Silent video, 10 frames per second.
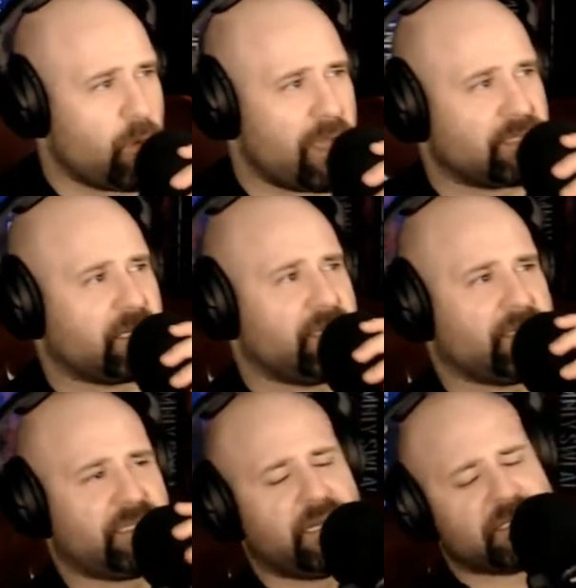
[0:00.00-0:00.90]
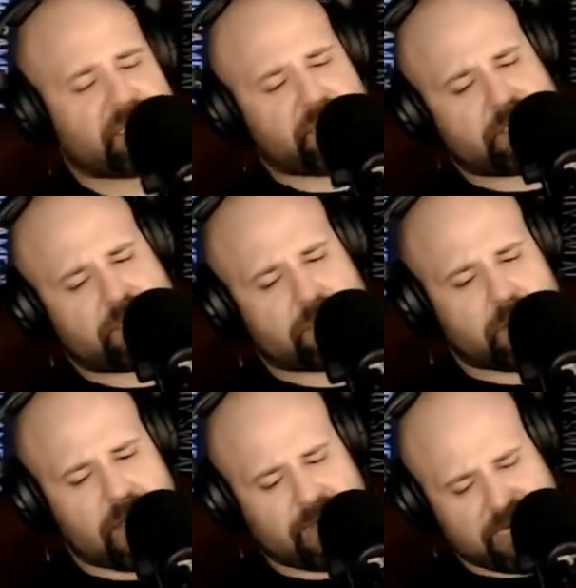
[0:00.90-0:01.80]
U.S. citizens.
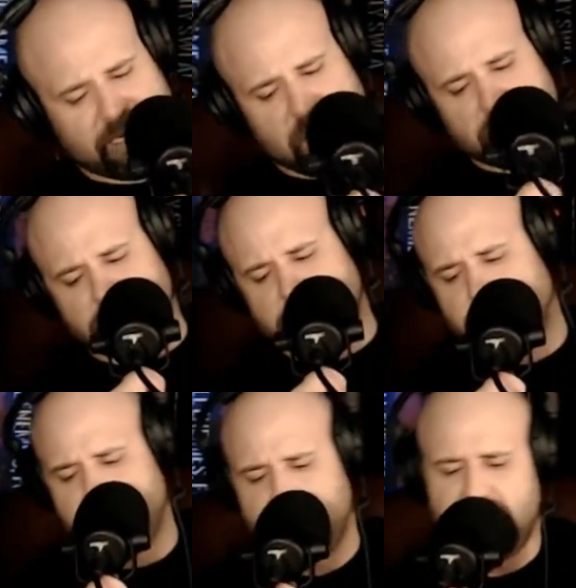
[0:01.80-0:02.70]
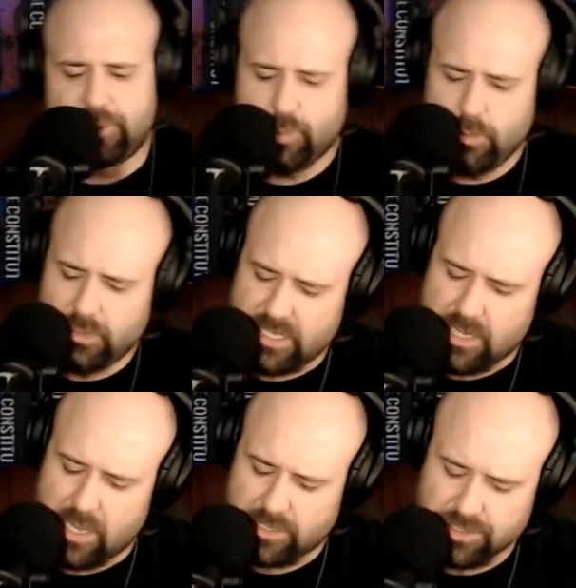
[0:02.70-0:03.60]
And he does. He truly
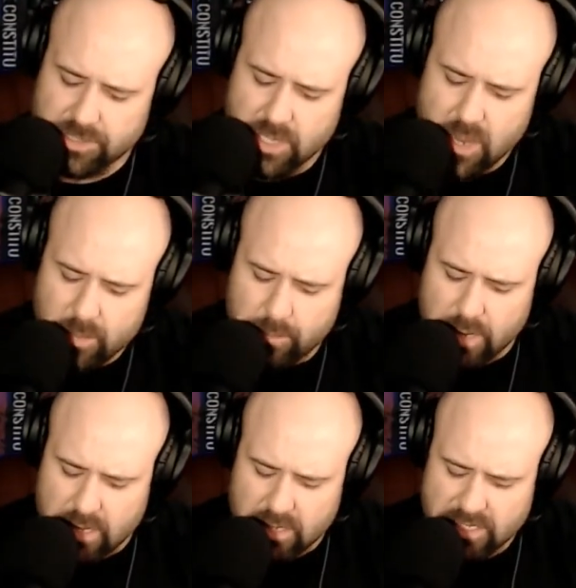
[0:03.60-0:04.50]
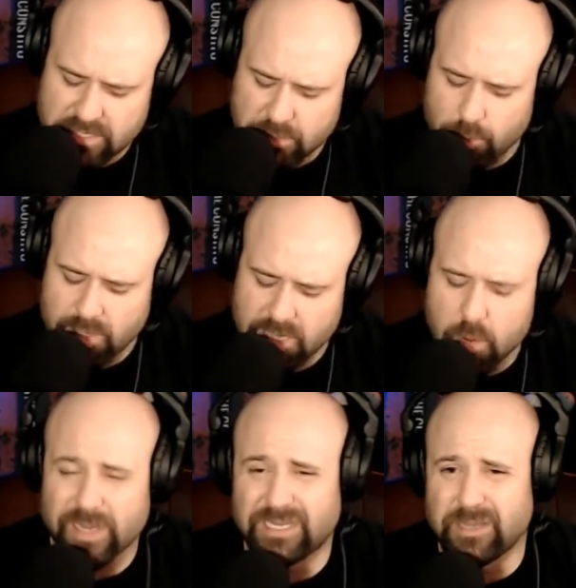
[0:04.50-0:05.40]
does. But is it really
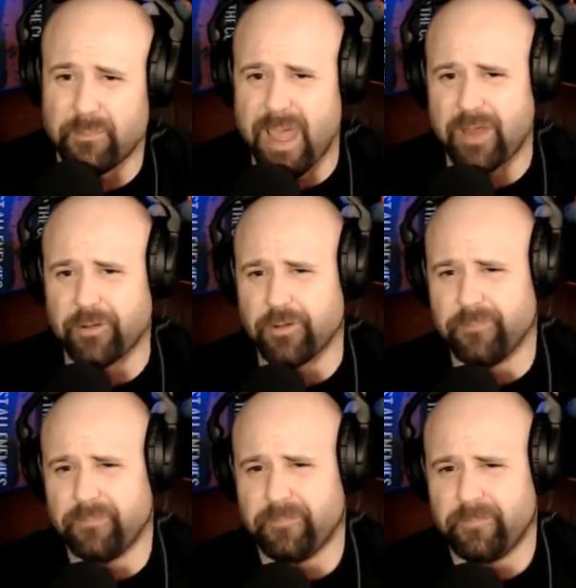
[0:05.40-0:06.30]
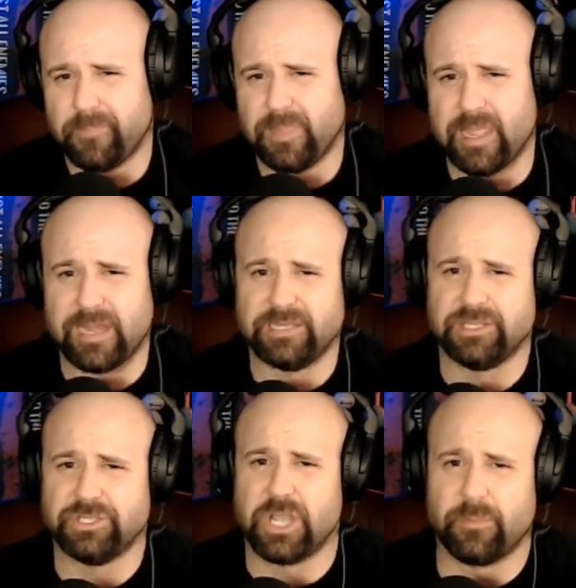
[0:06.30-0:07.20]
going to matter,
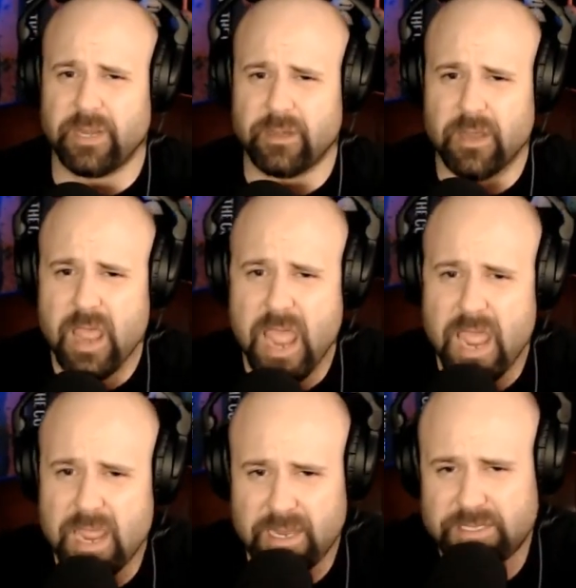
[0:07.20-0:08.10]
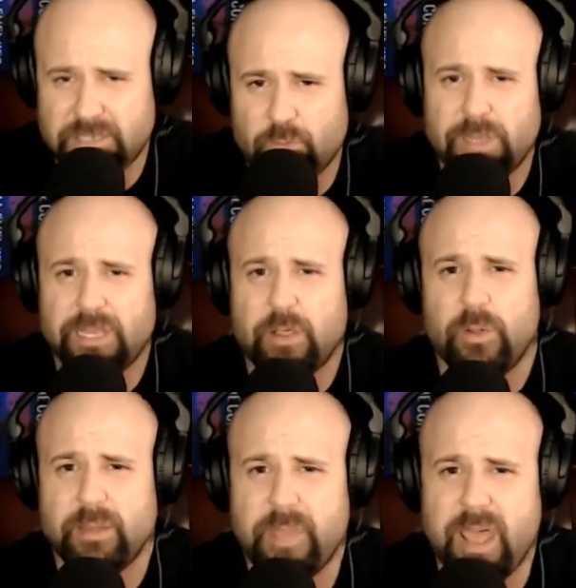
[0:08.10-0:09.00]
ladies and gentlemen? Is it really
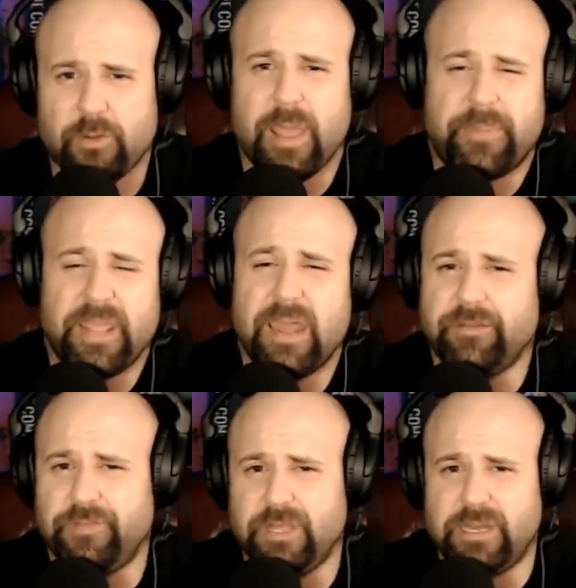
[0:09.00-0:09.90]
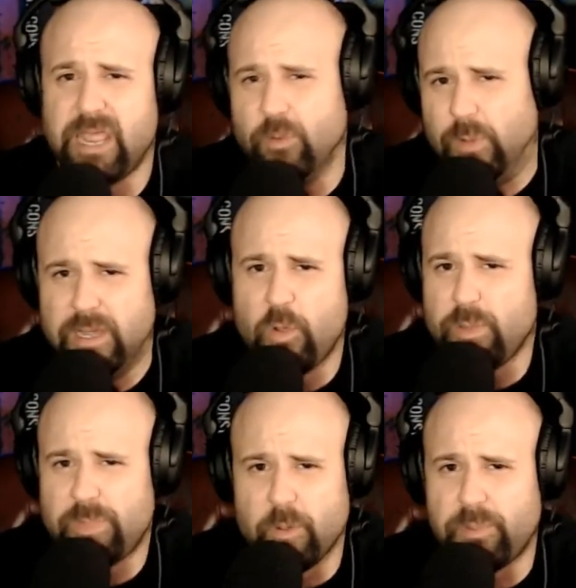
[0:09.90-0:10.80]
going to matter? At the end of the day, we know
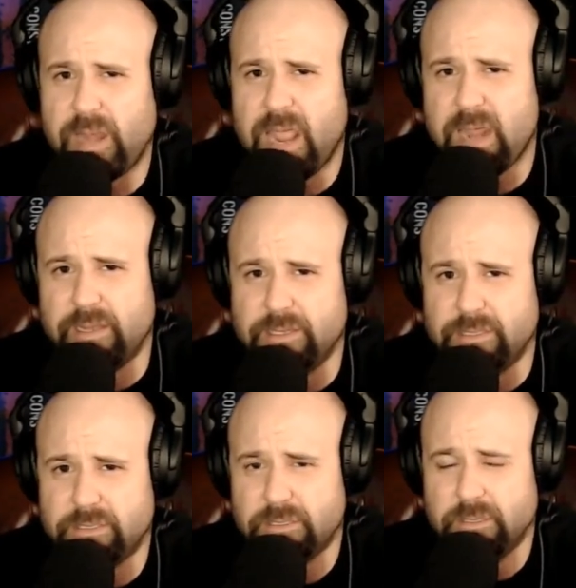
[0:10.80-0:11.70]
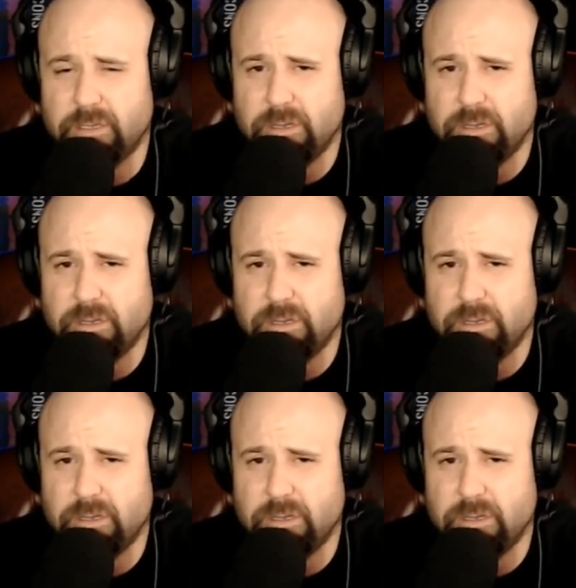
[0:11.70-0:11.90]
what their plan is.